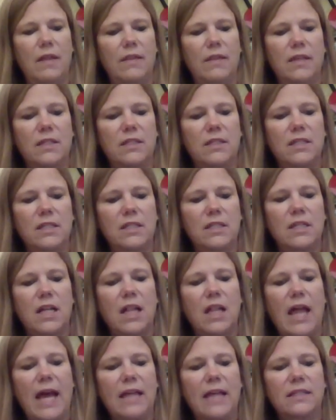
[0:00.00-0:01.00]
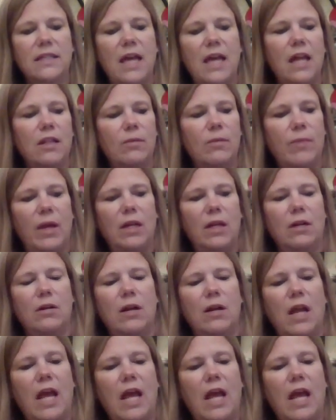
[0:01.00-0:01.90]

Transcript: This is Glass Elevator,